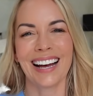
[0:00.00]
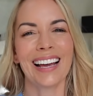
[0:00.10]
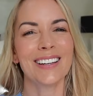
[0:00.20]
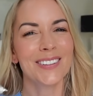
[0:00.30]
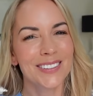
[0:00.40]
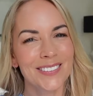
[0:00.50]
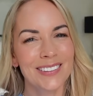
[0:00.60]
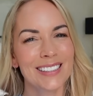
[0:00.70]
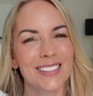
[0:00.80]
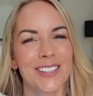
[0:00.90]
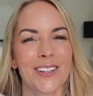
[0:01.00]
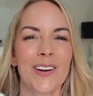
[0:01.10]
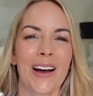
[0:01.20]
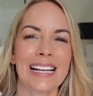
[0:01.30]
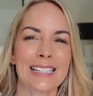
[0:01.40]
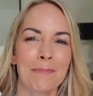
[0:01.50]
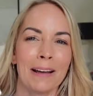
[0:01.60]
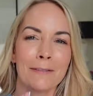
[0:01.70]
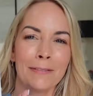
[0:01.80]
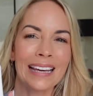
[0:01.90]
I also wanted to show you guys
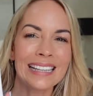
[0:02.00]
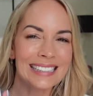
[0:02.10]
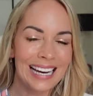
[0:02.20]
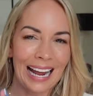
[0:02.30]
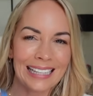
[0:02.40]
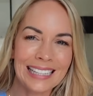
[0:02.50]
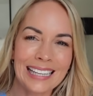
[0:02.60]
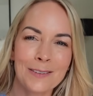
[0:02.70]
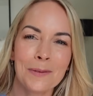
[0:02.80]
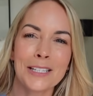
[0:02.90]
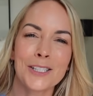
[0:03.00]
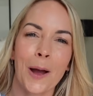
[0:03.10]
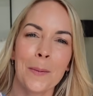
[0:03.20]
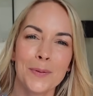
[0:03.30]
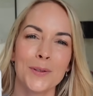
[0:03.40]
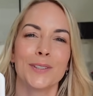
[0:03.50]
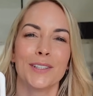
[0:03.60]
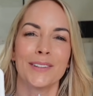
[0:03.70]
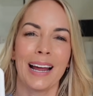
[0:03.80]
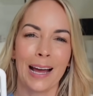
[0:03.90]
my fake Stanley, which I bought
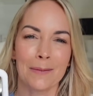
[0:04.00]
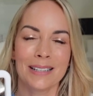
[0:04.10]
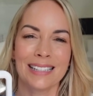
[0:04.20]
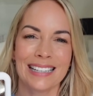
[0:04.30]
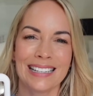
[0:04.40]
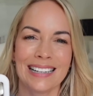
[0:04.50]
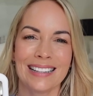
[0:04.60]
on Amazon.